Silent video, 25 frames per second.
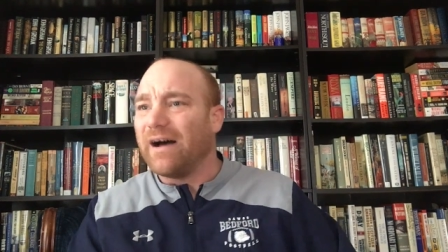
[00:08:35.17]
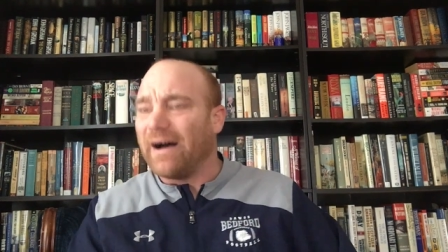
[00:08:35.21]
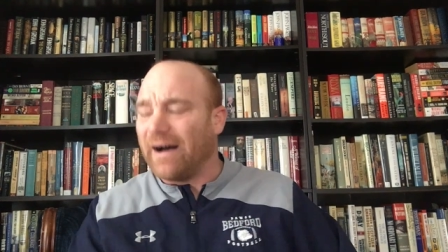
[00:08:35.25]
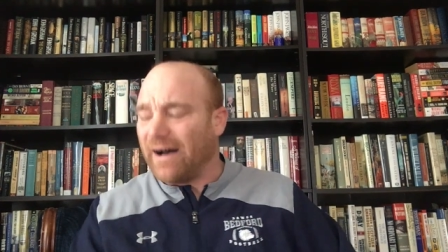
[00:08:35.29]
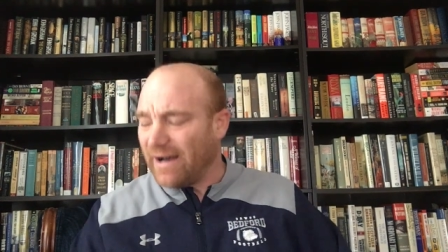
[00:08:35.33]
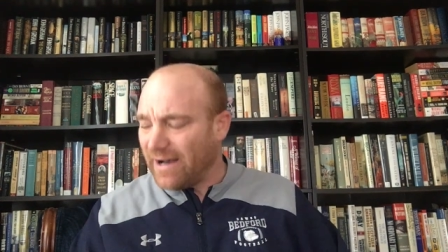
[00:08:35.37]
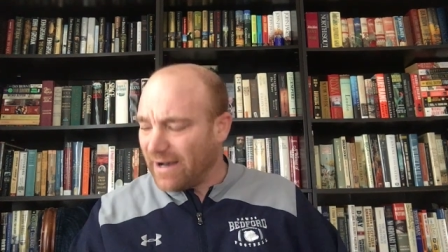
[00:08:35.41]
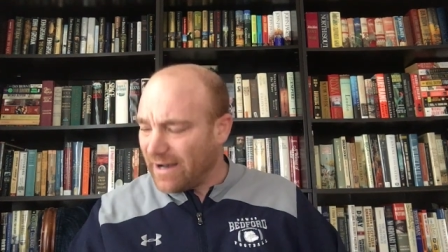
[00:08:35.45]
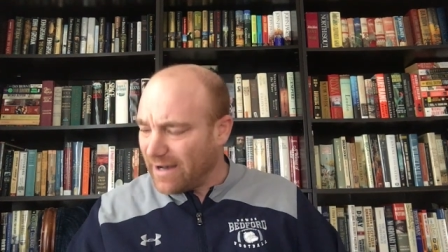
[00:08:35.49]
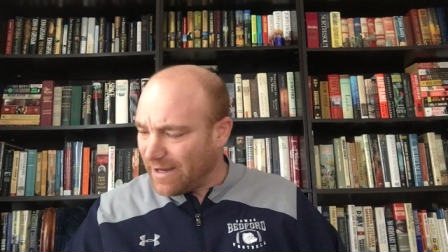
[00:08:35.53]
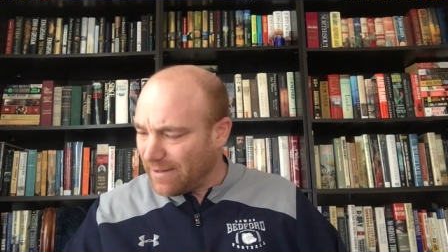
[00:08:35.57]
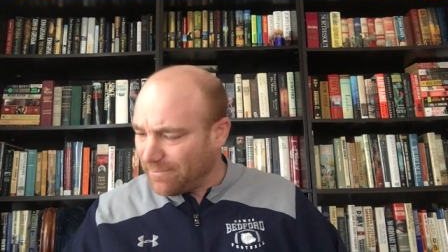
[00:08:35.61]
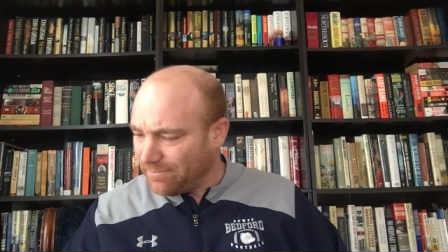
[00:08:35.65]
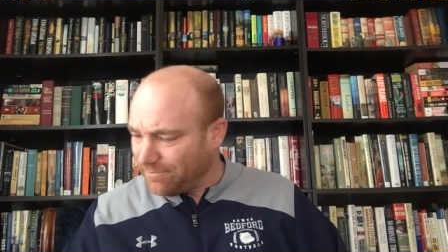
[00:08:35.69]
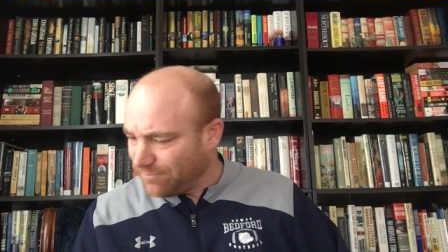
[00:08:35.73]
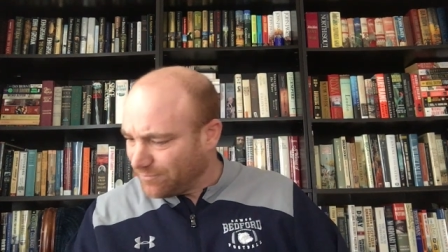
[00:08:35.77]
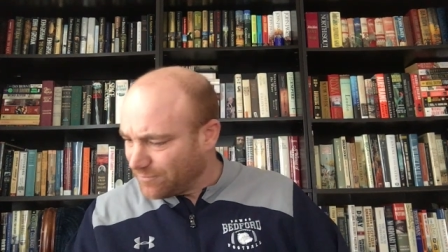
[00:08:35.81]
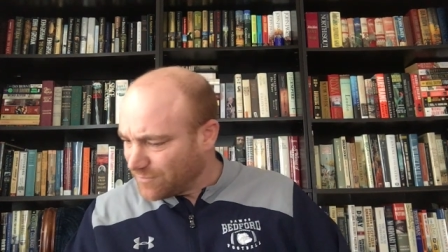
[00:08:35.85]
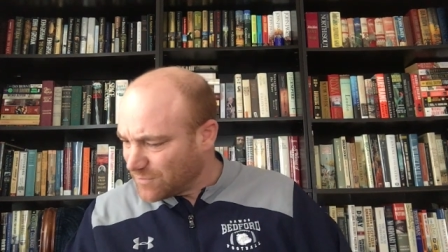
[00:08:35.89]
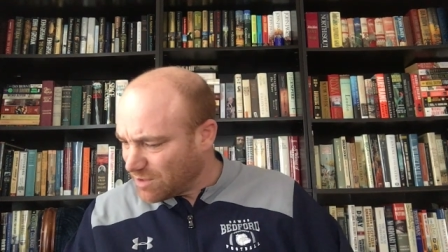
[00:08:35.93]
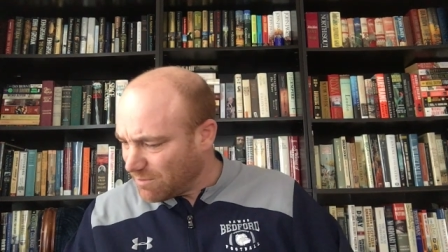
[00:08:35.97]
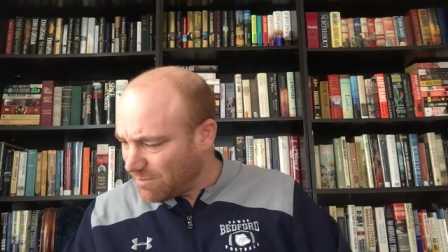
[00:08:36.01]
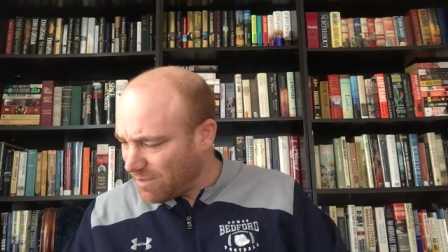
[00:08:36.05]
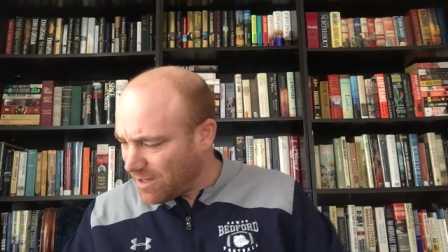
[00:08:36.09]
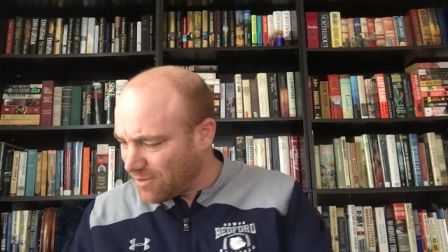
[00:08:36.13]
Um,
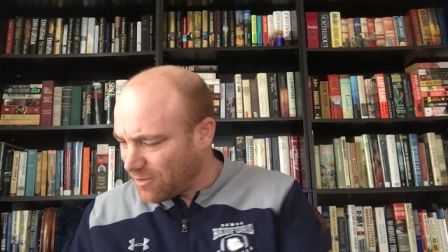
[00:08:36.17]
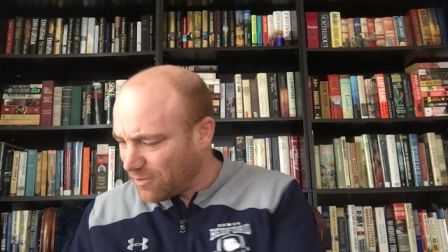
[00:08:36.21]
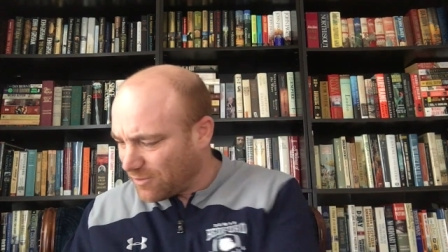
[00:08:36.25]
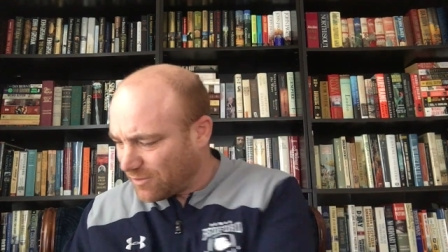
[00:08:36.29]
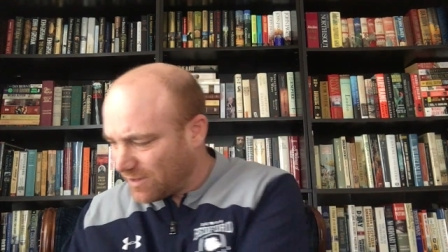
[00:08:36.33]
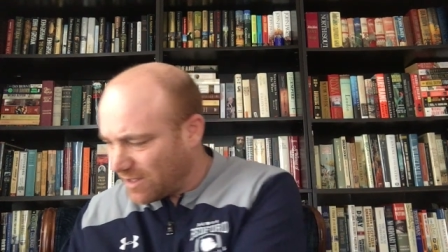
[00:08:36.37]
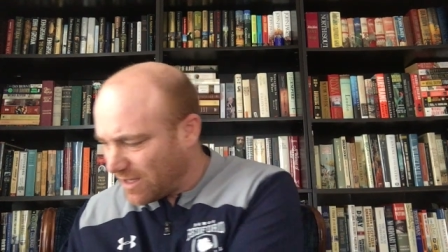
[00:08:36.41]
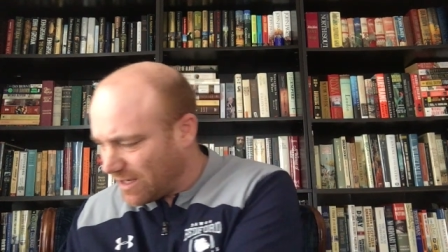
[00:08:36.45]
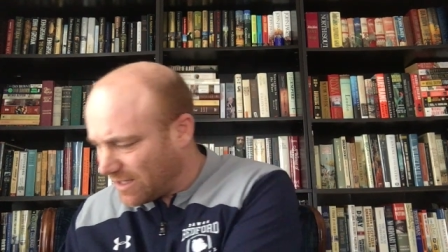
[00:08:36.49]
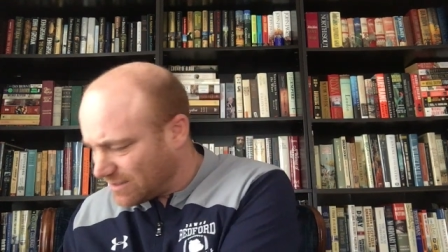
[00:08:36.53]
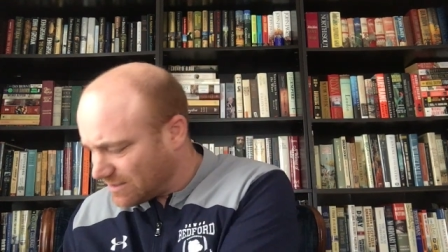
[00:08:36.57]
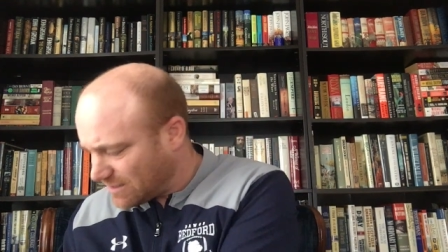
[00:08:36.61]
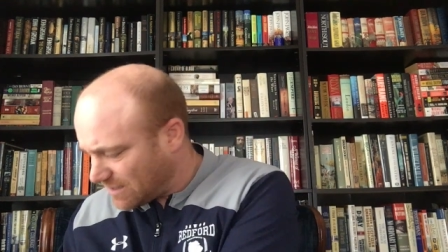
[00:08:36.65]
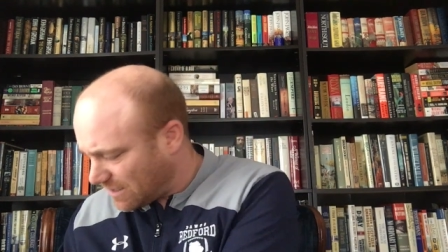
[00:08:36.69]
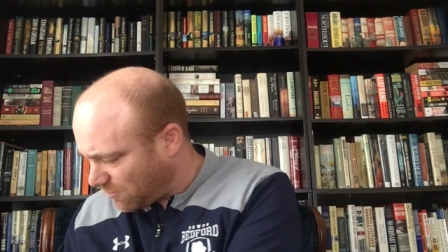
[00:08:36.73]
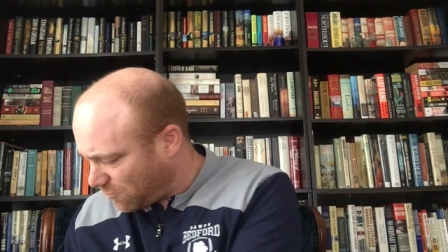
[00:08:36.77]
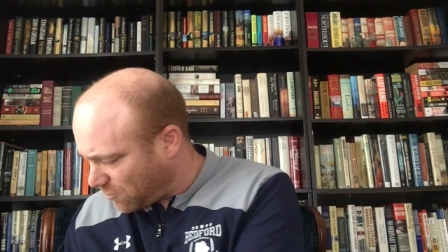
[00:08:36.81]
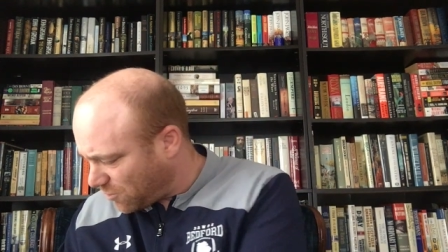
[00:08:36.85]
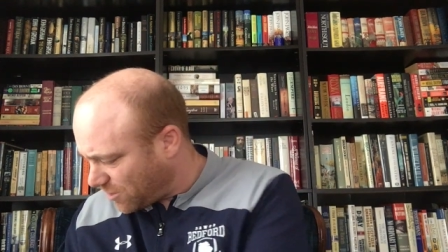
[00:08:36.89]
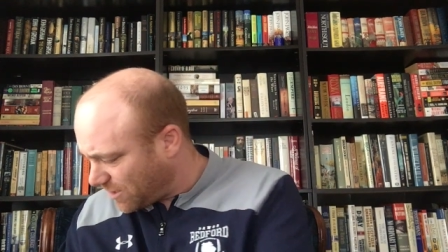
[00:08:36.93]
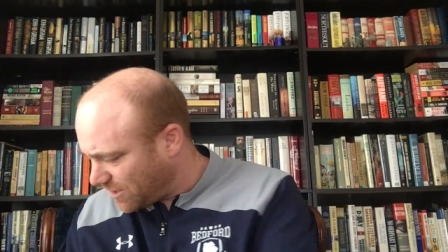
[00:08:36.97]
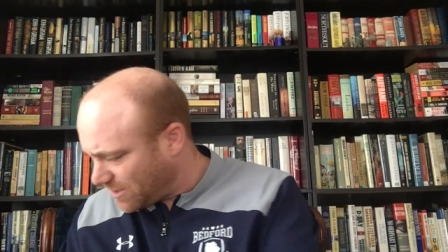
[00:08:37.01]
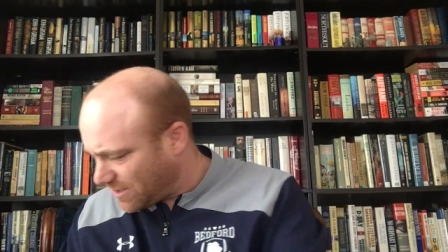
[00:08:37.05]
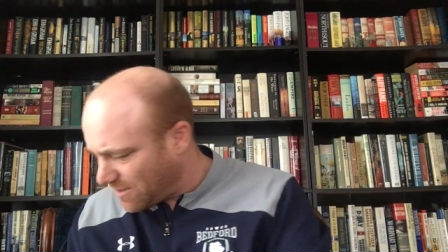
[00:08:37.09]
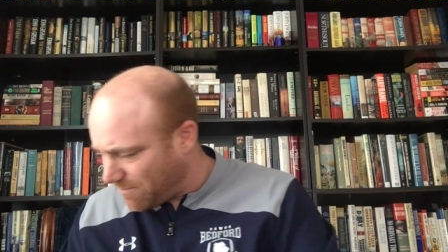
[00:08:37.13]
some other things I
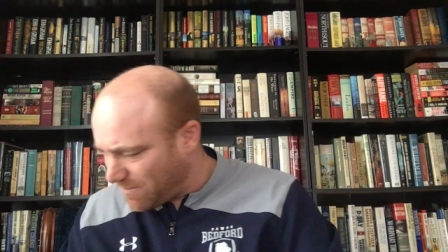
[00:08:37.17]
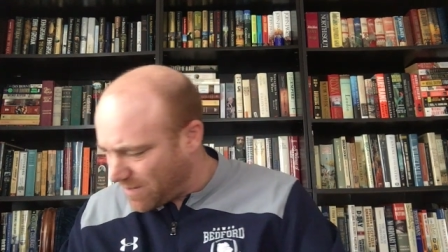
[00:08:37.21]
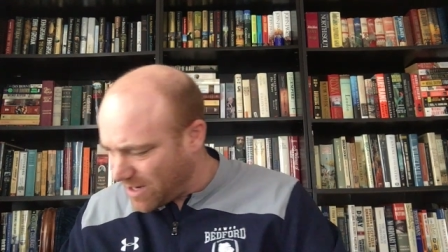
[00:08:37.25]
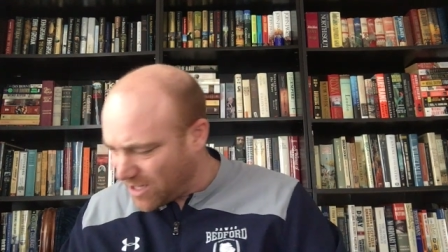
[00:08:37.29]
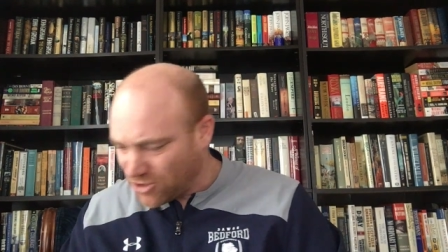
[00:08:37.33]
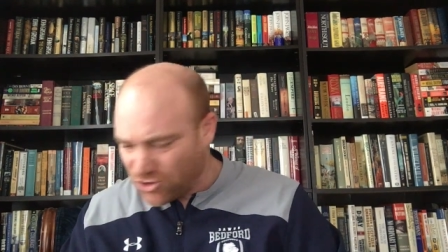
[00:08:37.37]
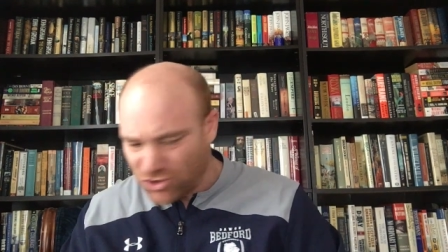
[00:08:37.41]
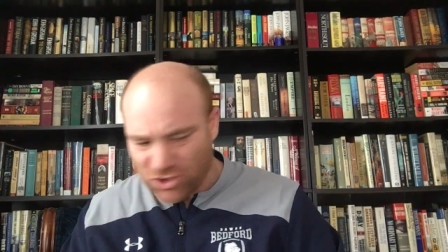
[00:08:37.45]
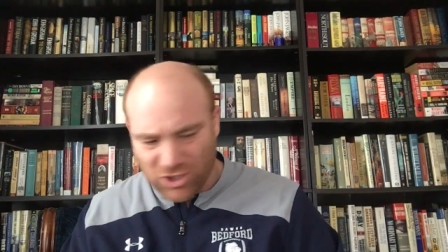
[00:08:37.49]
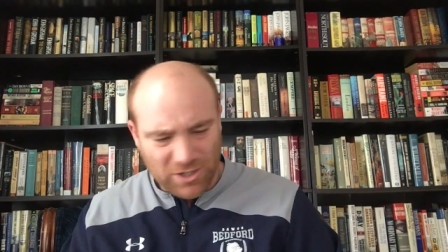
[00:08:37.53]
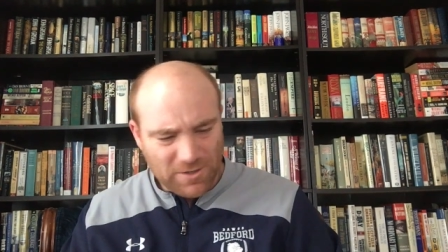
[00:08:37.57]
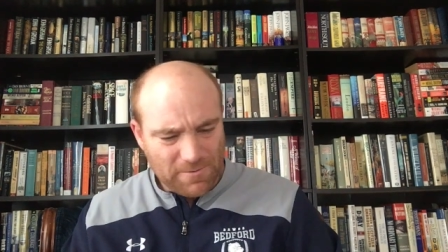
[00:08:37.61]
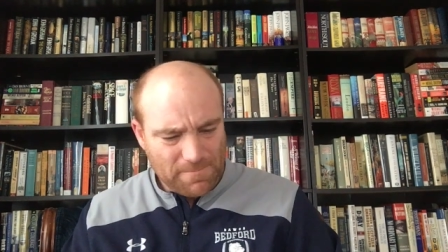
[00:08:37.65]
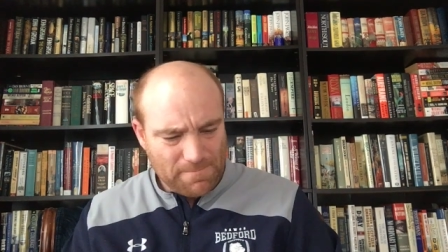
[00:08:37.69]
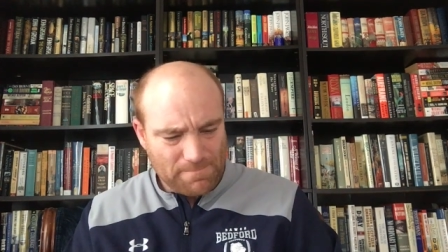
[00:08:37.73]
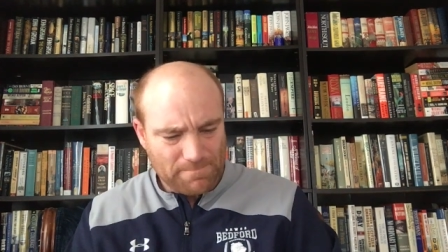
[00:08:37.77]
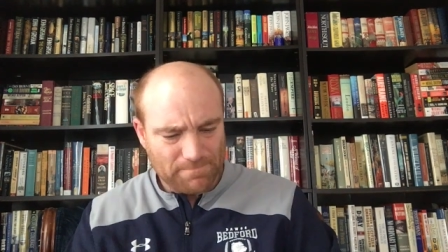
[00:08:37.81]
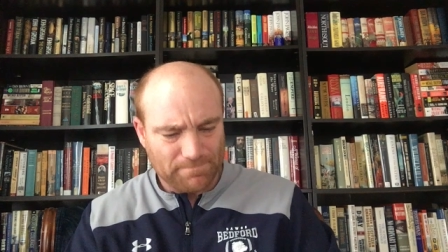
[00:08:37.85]
wanted to mention